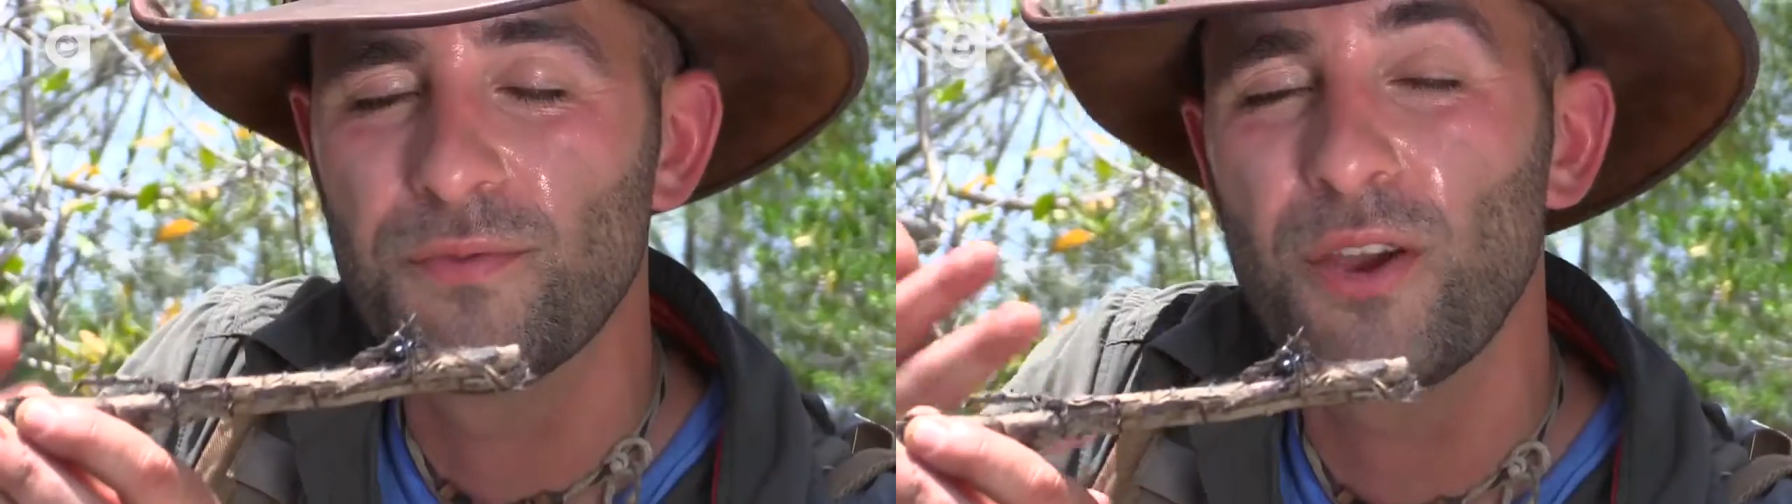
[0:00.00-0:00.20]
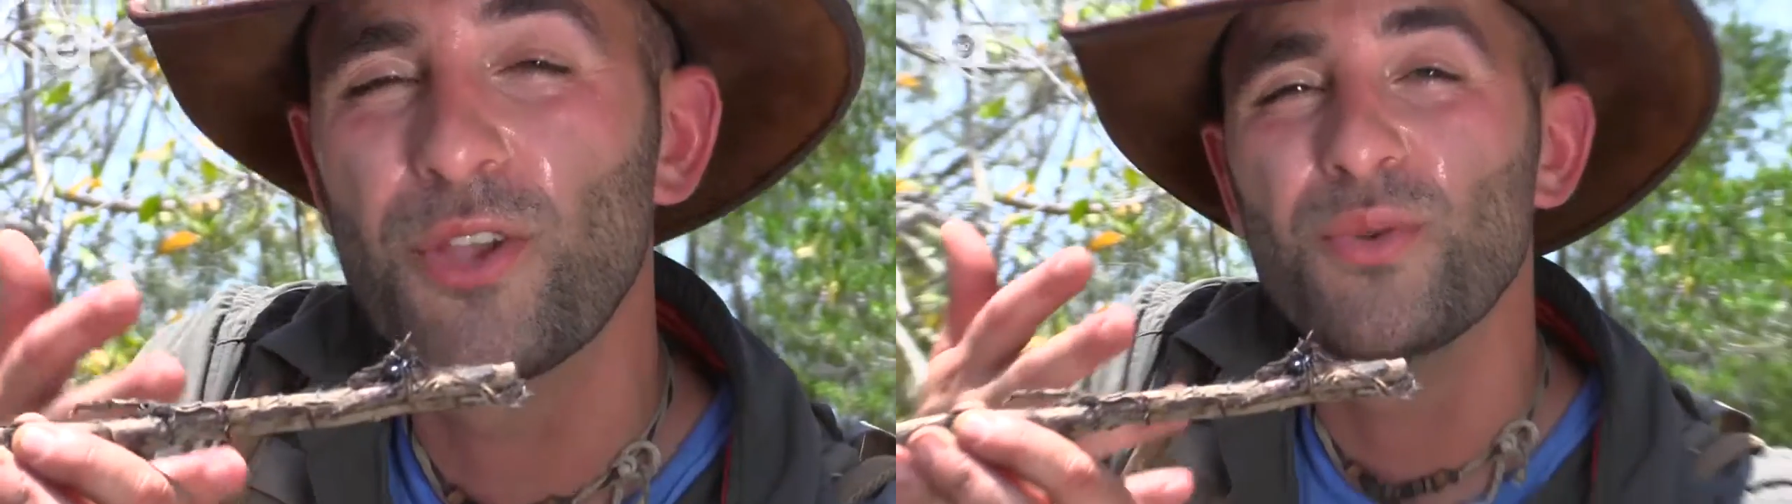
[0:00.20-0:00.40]

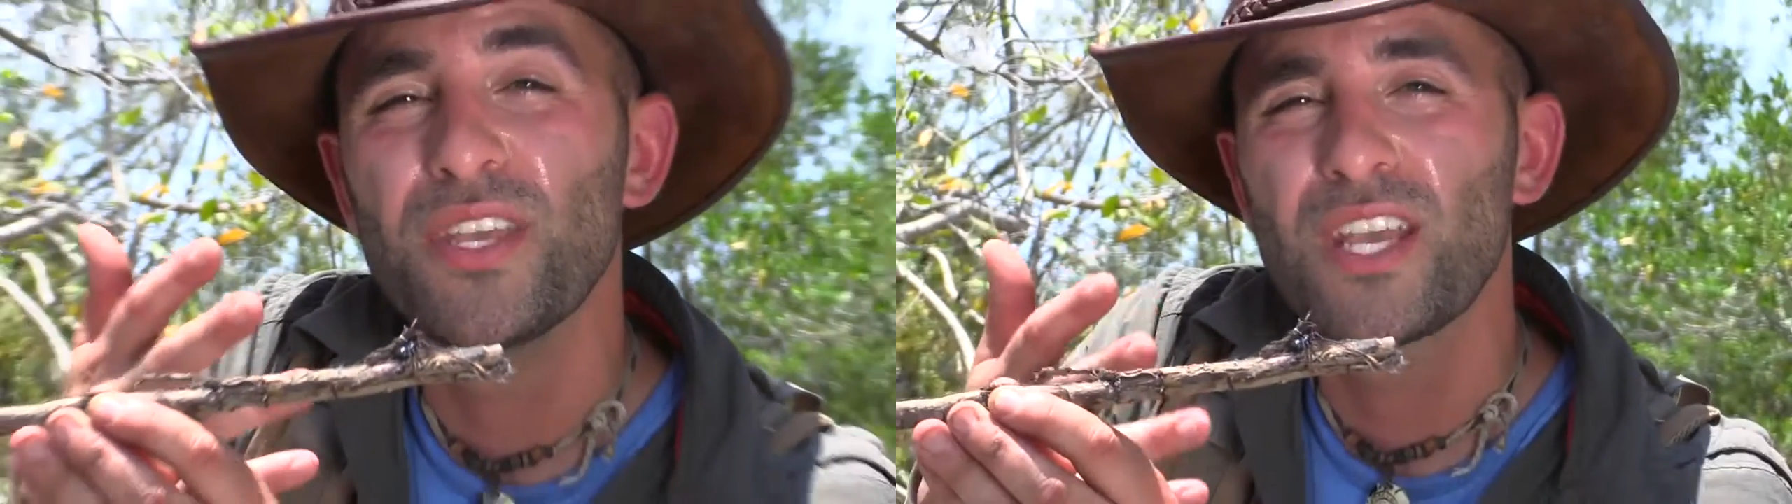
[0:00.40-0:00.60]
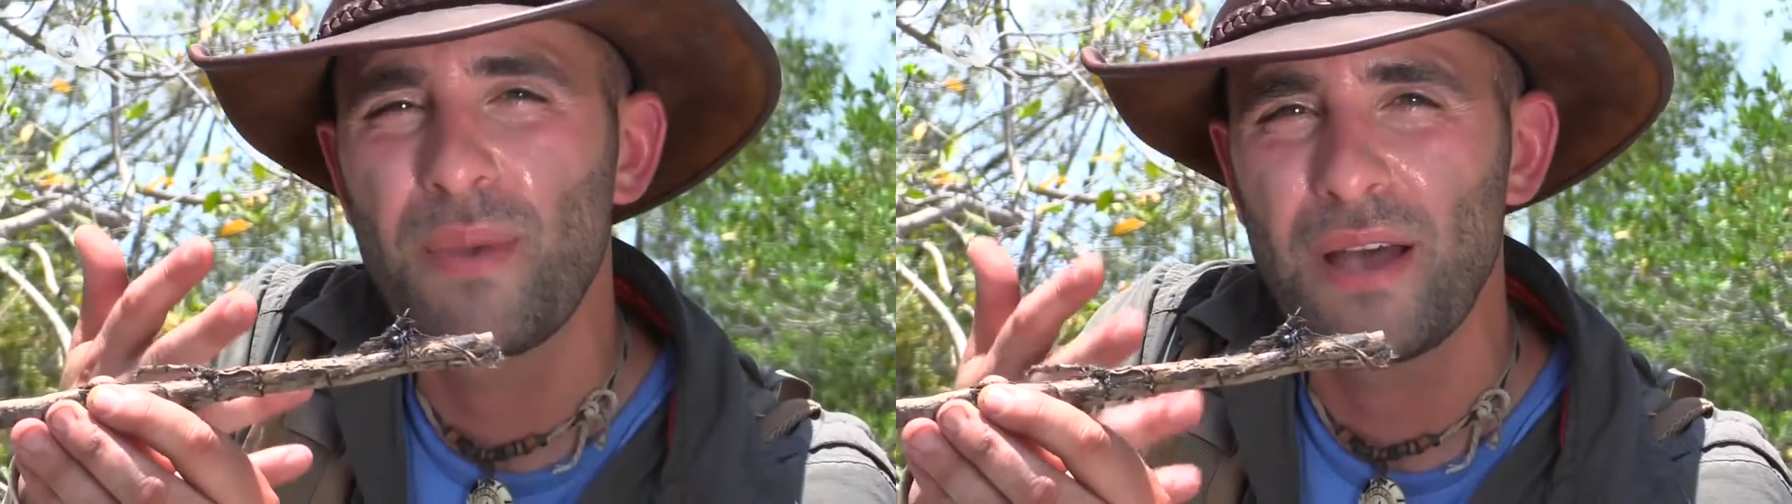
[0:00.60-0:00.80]
very
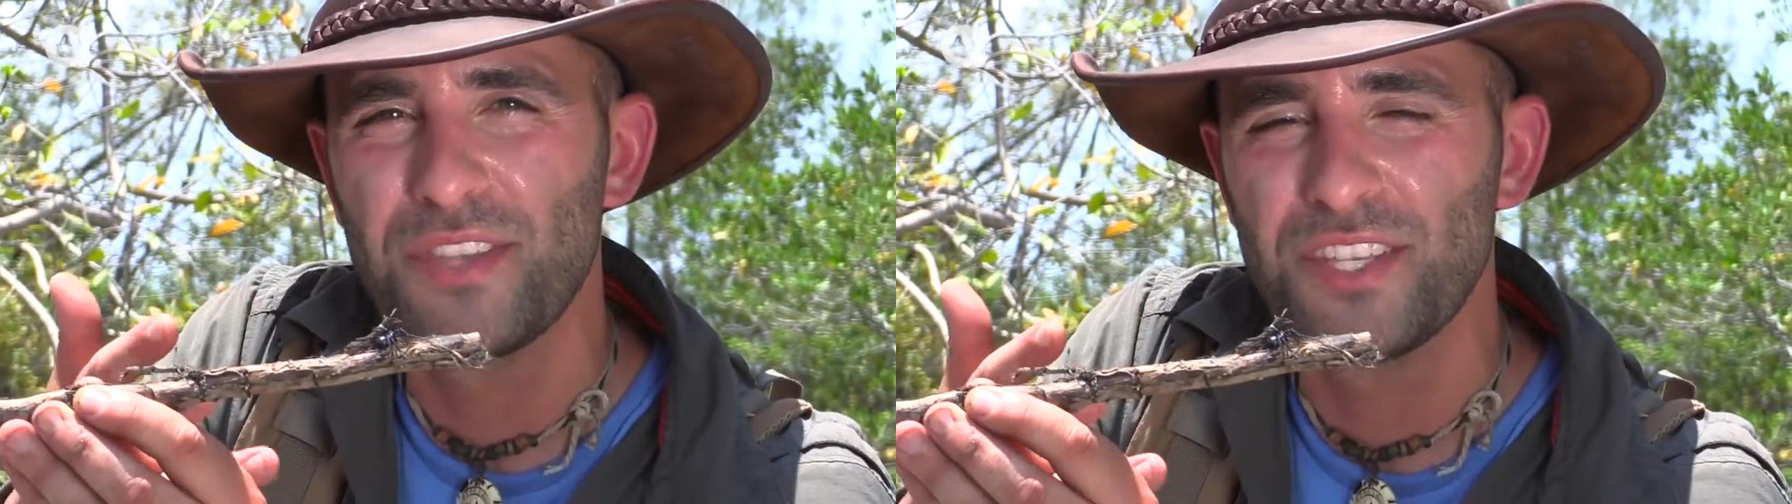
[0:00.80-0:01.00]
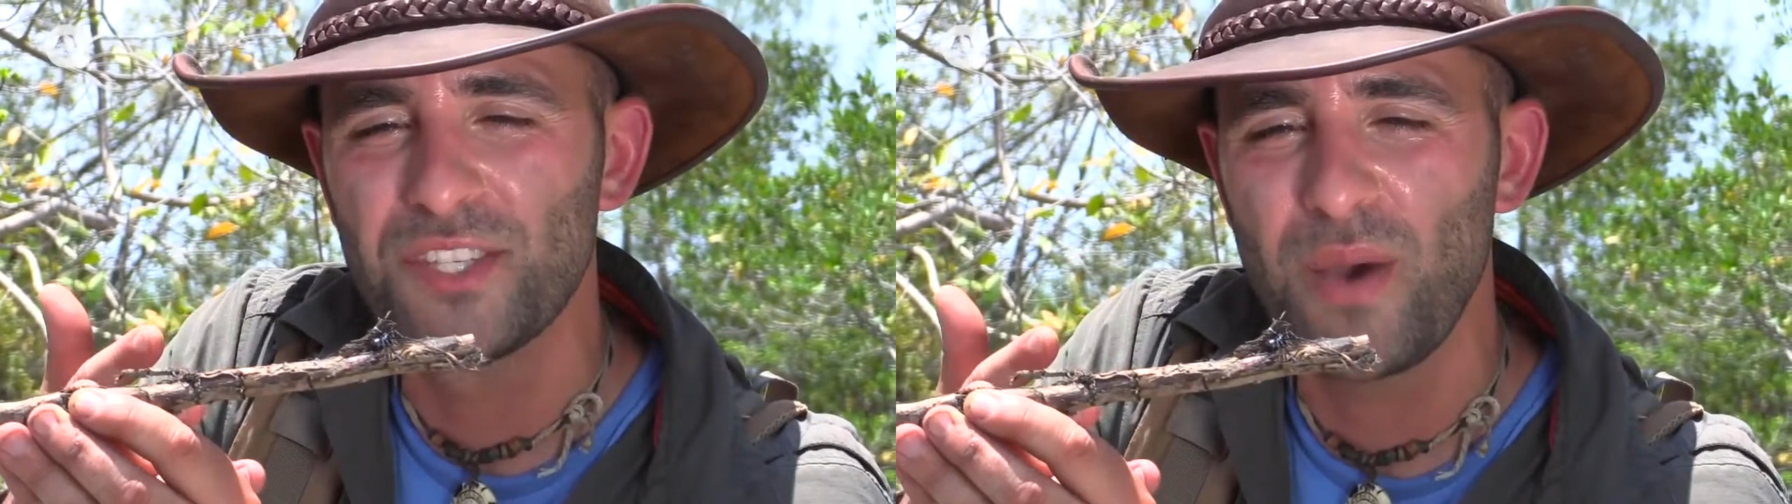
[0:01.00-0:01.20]
unique
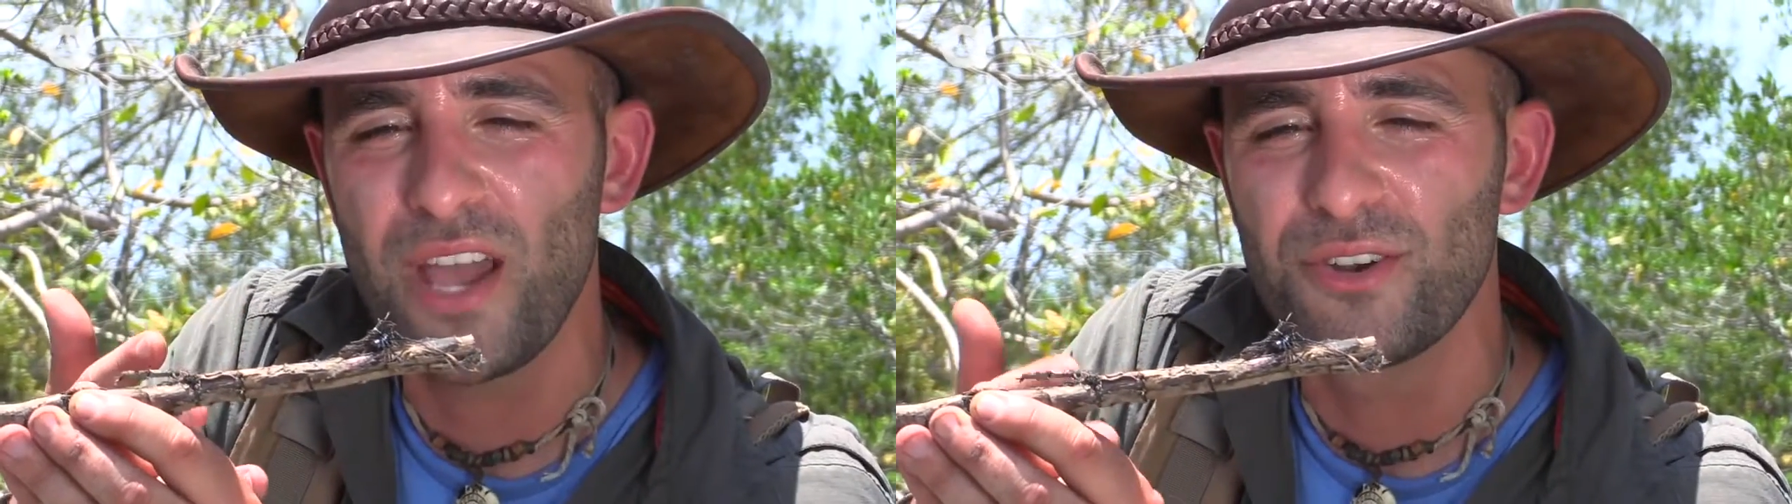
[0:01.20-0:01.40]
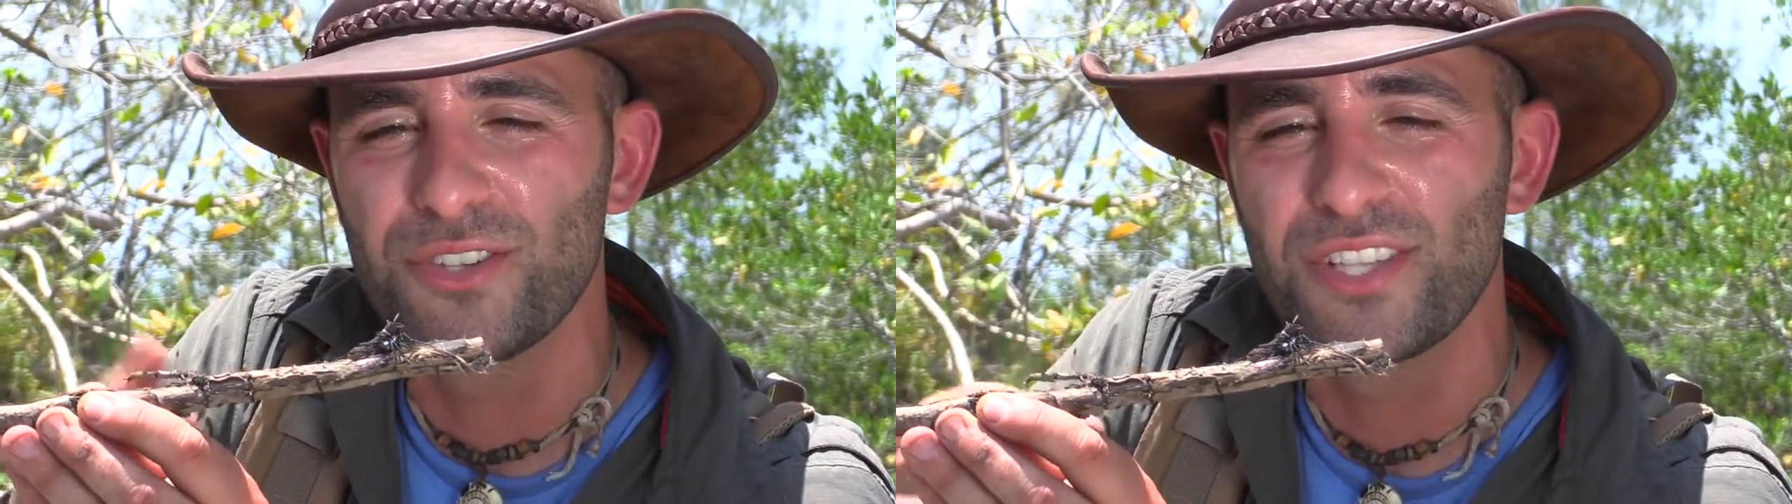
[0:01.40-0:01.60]
about these
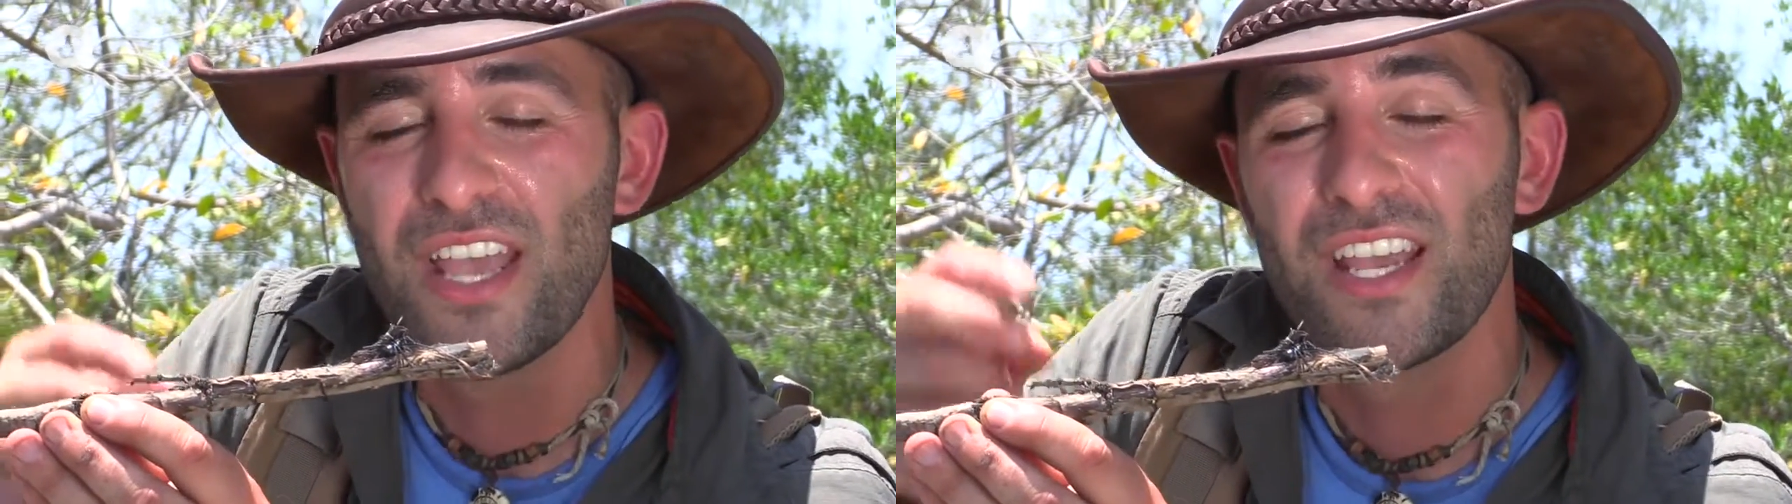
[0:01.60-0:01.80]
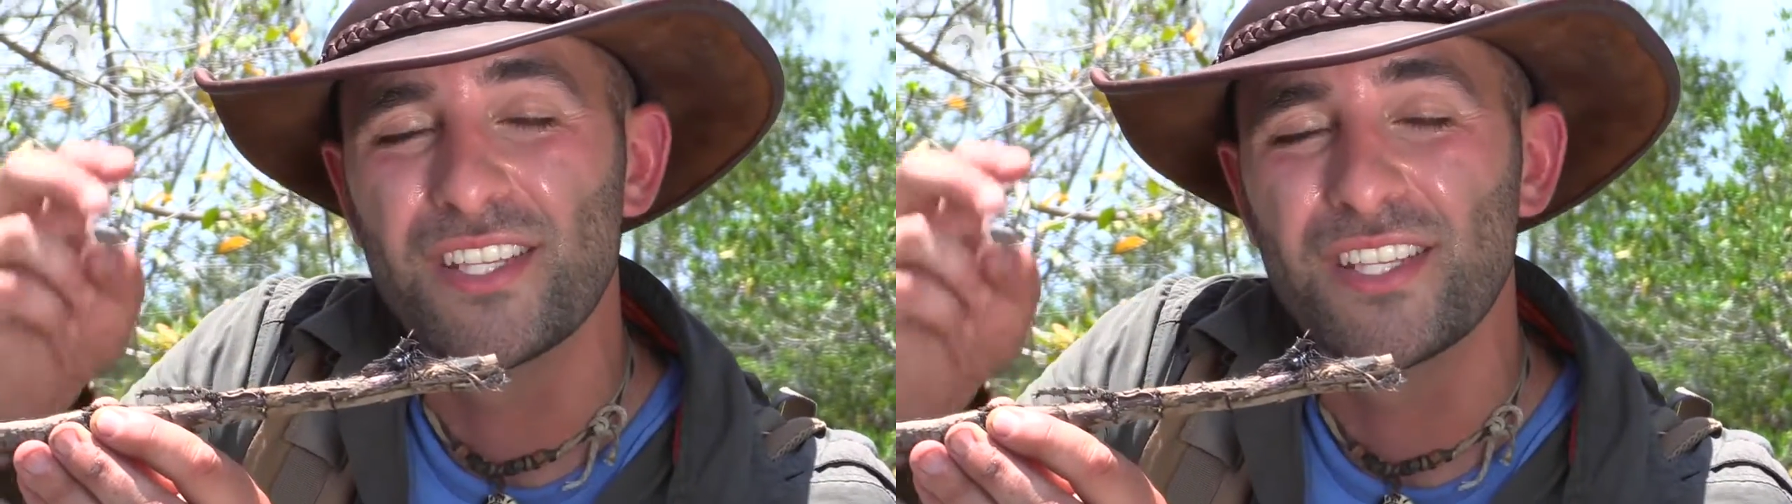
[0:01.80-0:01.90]
spiders